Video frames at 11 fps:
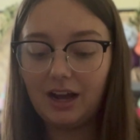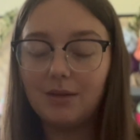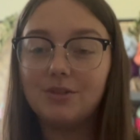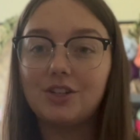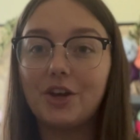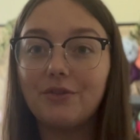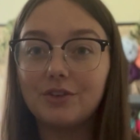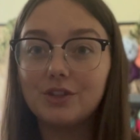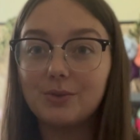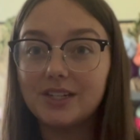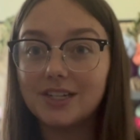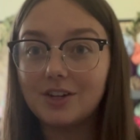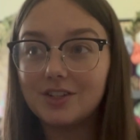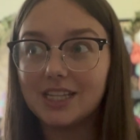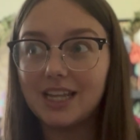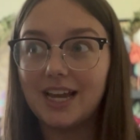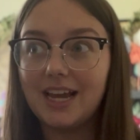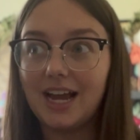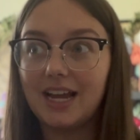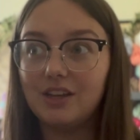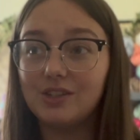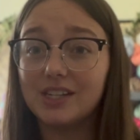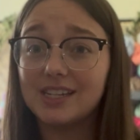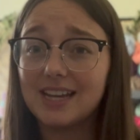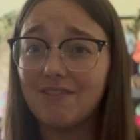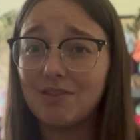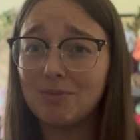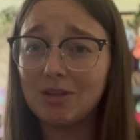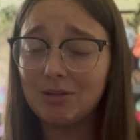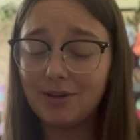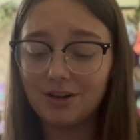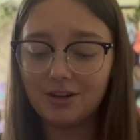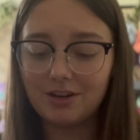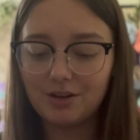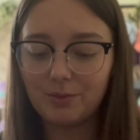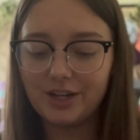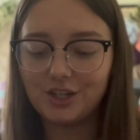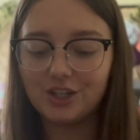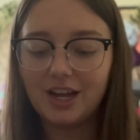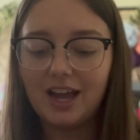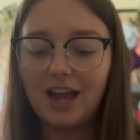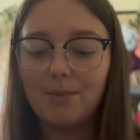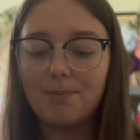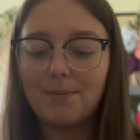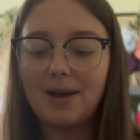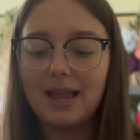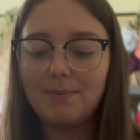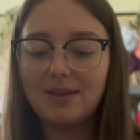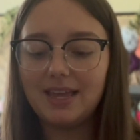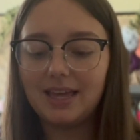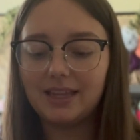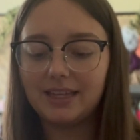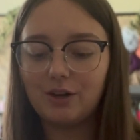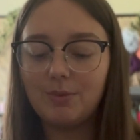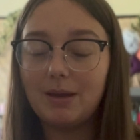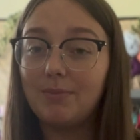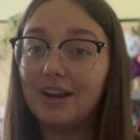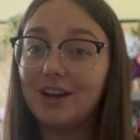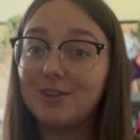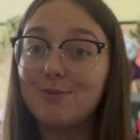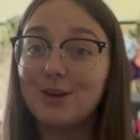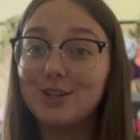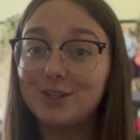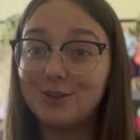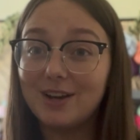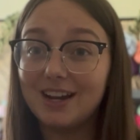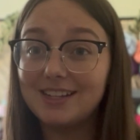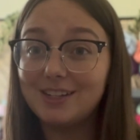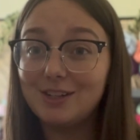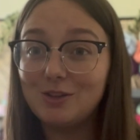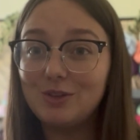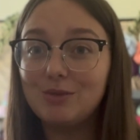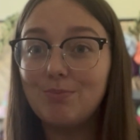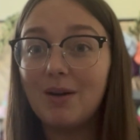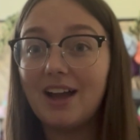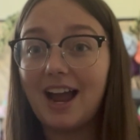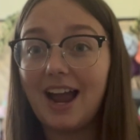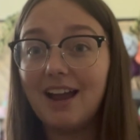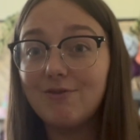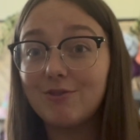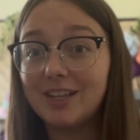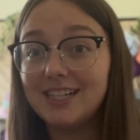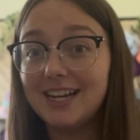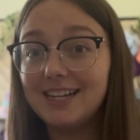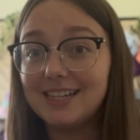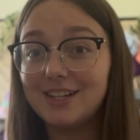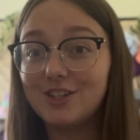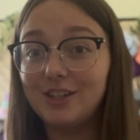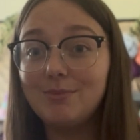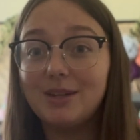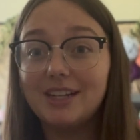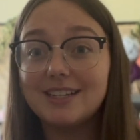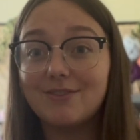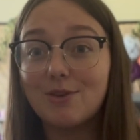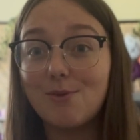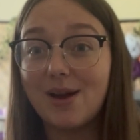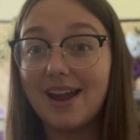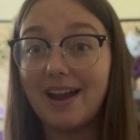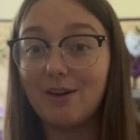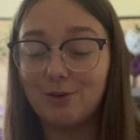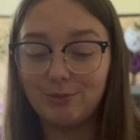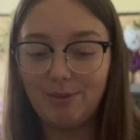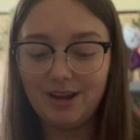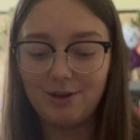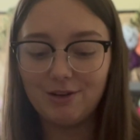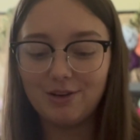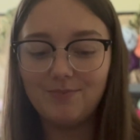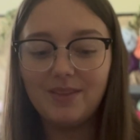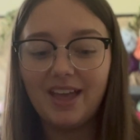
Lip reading: So for Sweet Snuggles Light, I use a 7mm hook, which might be a little bit bigger than what you guys use, but I have really tight tension because of the way I hold my yarn.